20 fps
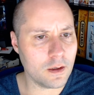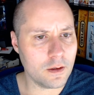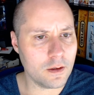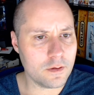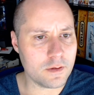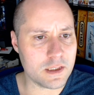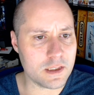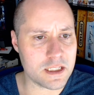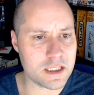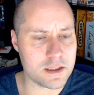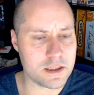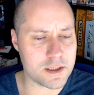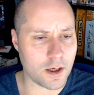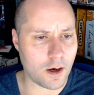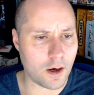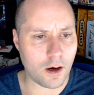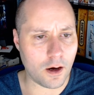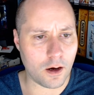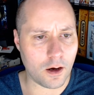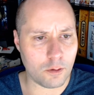This is
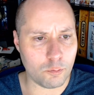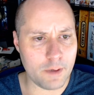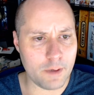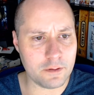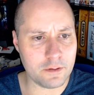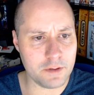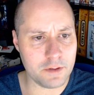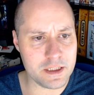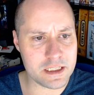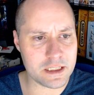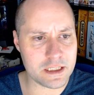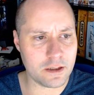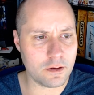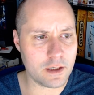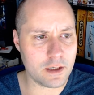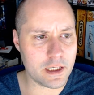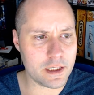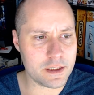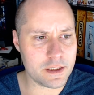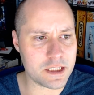our weekly
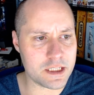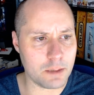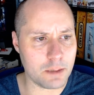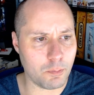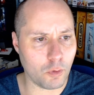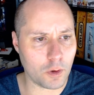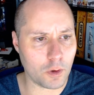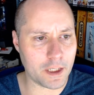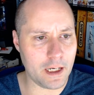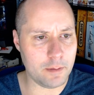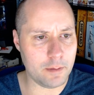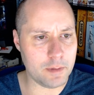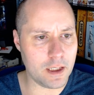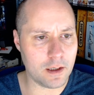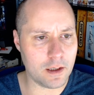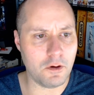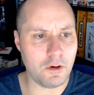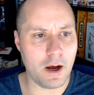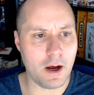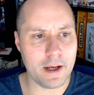series, the Board Game Geek
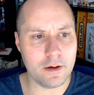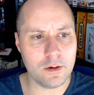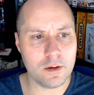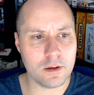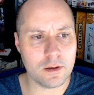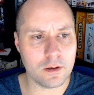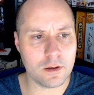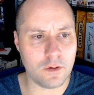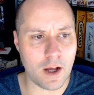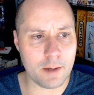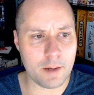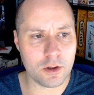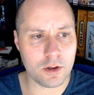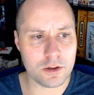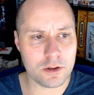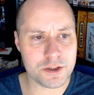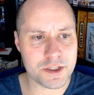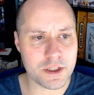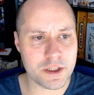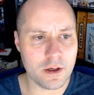
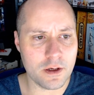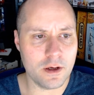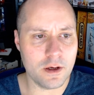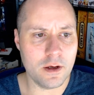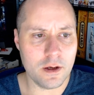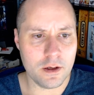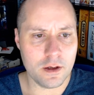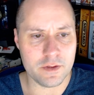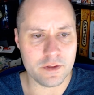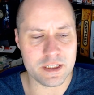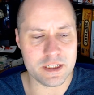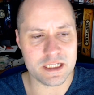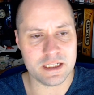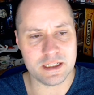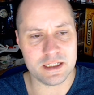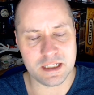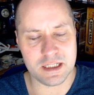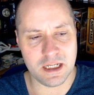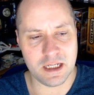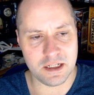Climbers. This
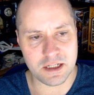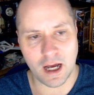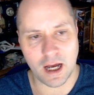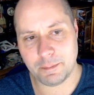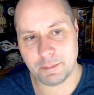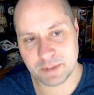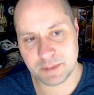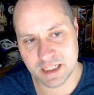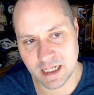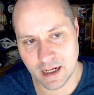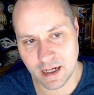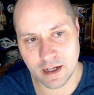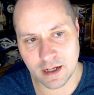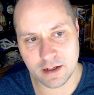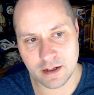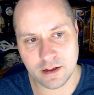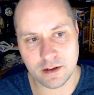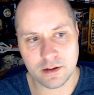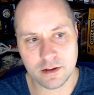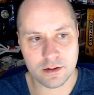is the top
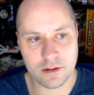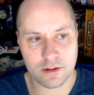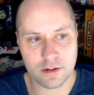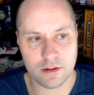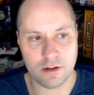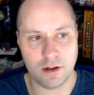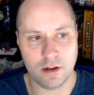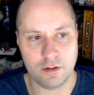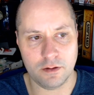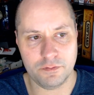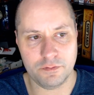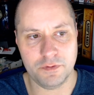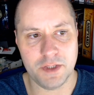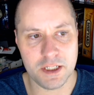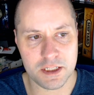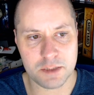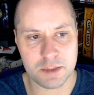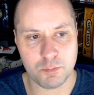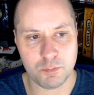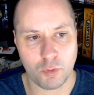10 of
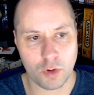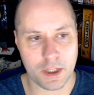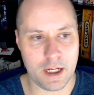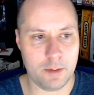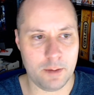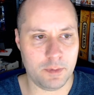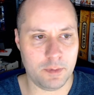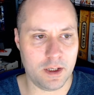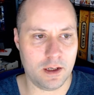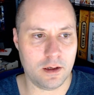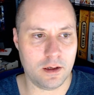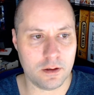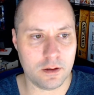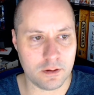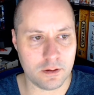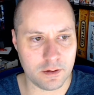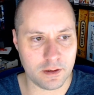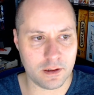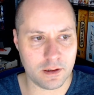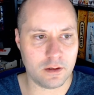this Board Game Geek
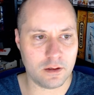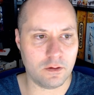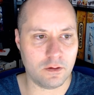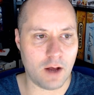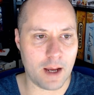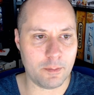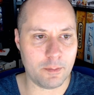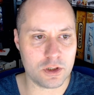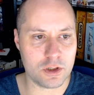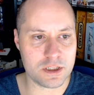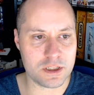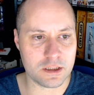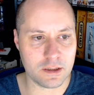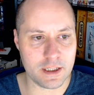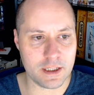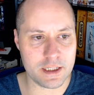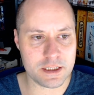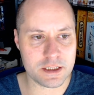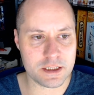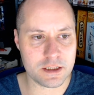Climbers
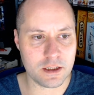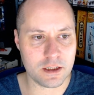list,